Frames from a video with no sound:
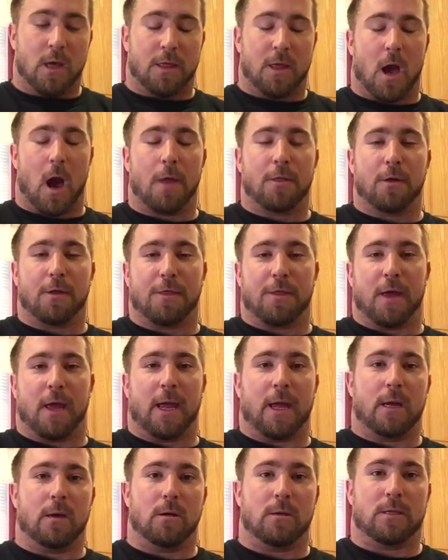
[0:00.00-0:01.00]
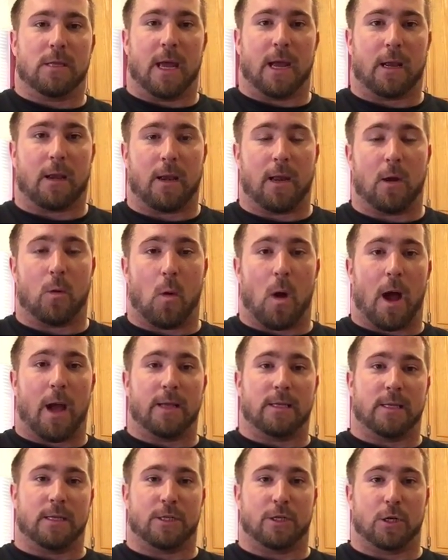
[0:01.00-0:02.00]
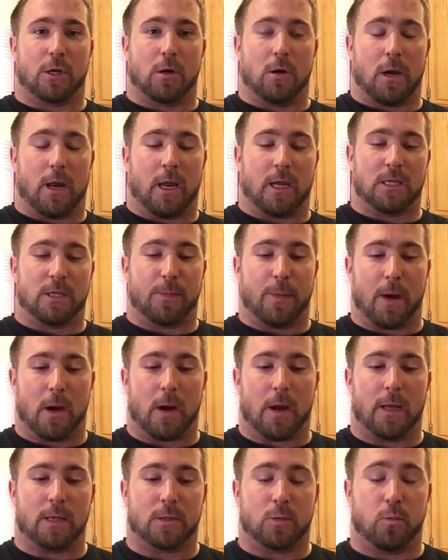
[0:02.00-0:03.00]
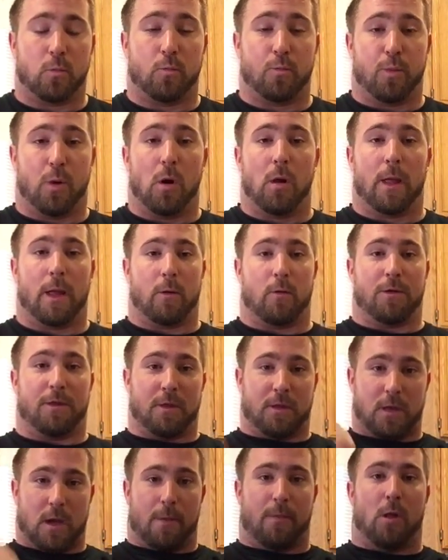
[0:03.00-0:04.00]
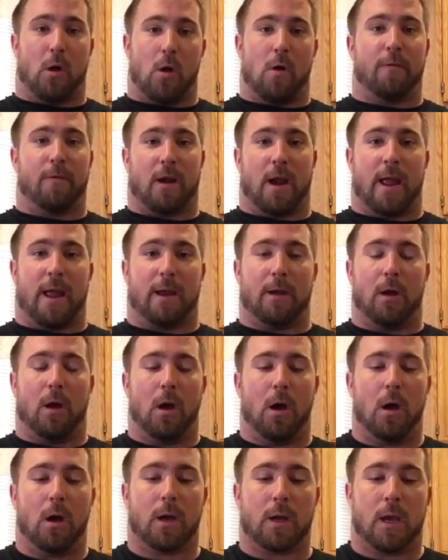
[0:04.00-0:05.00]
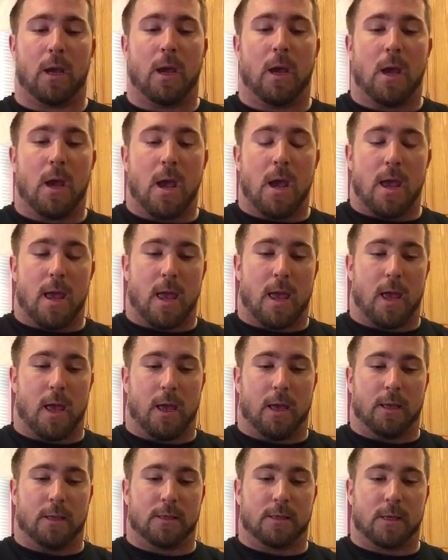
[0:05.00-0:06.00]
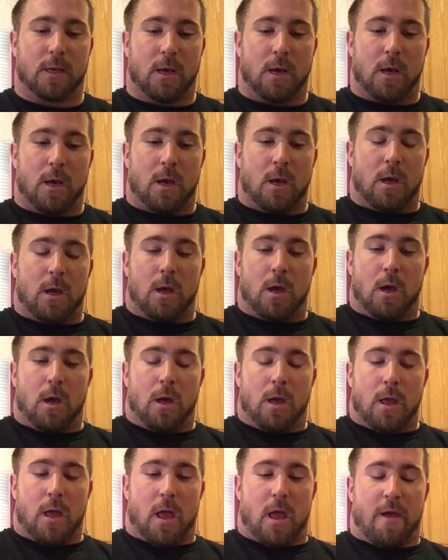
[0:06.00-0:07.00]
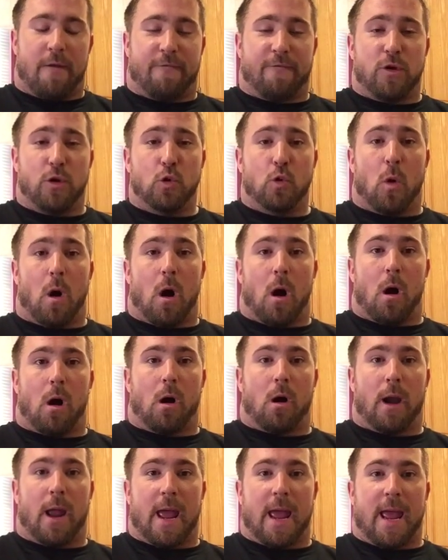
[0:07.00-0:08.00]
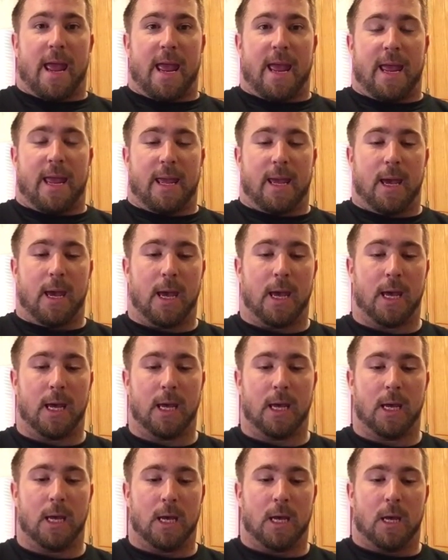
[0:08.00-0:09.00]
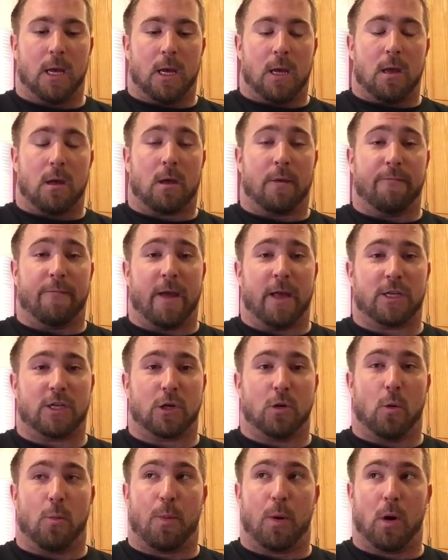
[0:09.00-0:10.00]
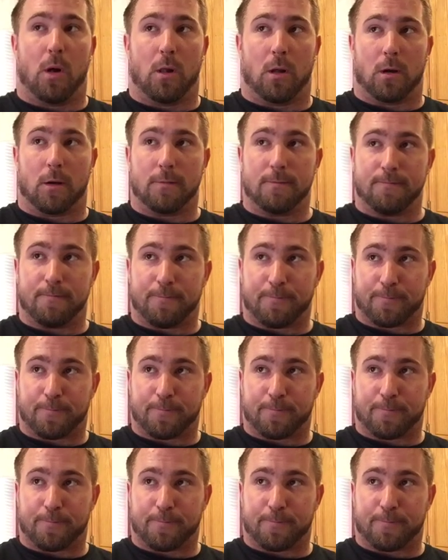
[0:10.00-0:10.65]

The other thing, technique-wise, that you're going to experience pulling with a double overhand hook is if you are a conventional puller,